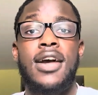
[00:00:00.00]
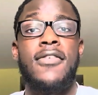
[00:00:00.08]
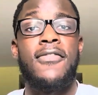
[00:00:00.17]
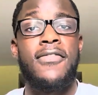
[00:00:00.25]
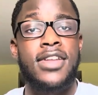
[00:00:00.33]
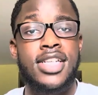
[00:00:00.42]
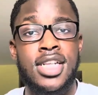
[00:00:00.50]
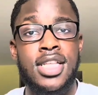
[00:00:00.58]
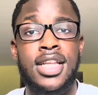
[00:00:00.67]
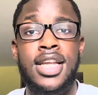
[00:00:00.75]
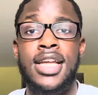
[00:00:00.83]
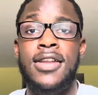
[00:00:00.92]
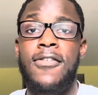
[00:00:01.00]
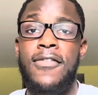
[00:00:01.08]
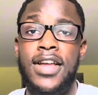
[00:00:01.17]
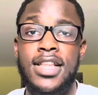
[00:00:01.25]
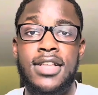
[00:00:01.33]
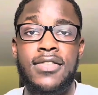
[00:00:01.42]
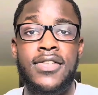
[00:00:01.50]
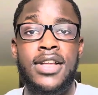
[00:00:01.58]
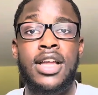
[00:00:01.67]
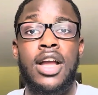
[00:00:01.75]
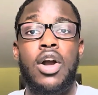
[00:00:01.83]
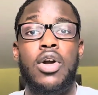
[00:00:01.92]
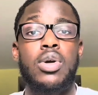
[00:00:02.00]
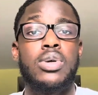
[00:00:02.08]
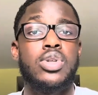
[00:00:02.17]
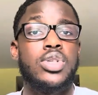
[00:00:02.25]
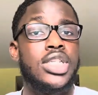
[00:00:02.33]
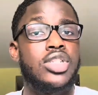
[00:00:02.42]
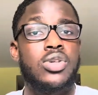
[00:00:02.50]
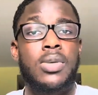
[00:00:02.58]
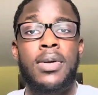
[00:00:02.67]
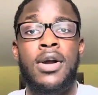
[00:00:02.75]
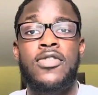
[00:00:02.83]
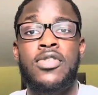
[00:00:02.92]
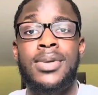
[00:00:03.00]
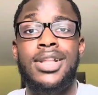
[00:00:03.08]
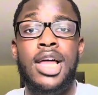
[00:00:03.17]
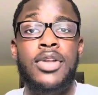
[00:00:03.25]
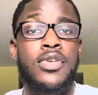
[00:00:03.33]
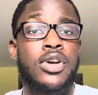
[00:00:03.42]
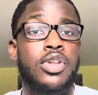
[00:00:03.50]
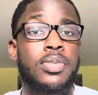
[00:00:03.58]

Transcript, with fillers: efficiently and effectively are going to set you apart from a lot of other